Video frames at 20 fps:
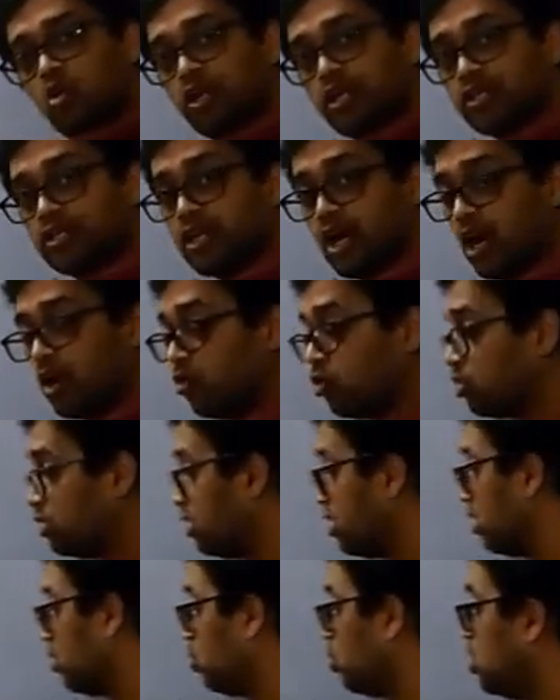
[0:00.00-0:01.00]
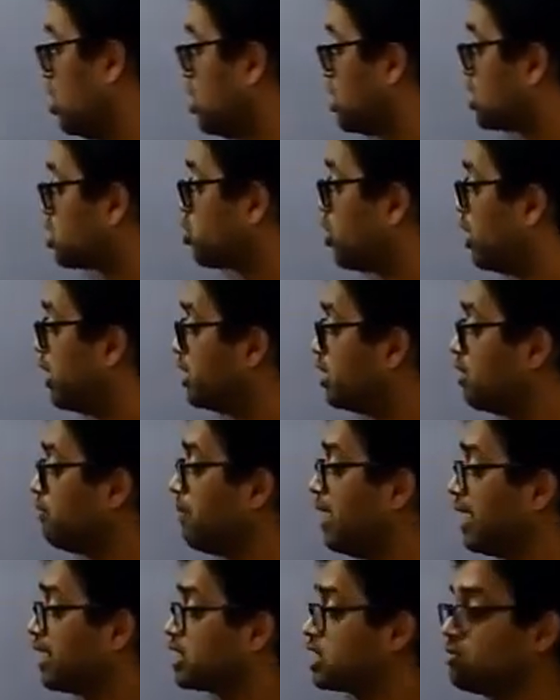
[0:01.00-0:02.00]
going down now. So at the
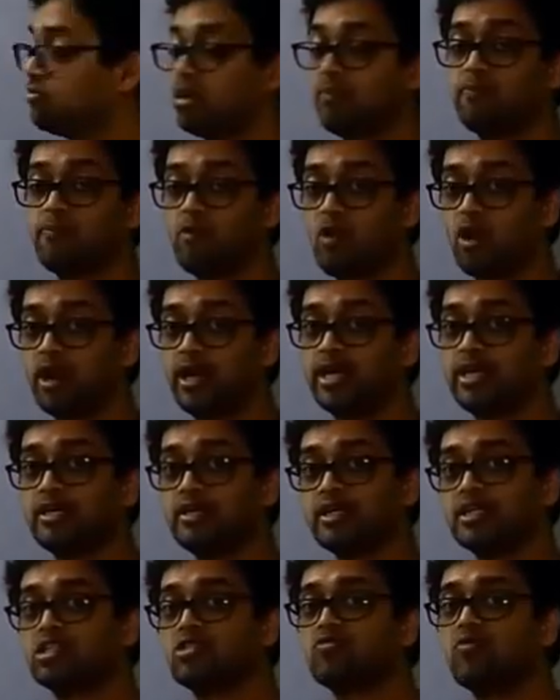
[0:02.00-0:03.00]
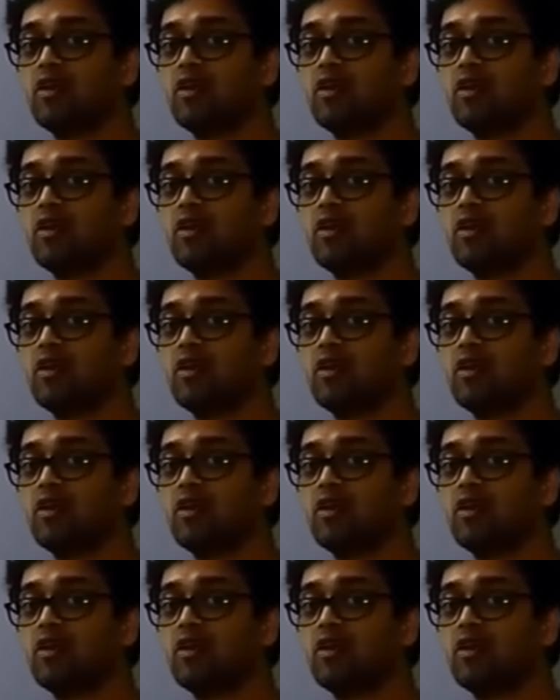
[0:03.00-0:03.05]
maximum point, its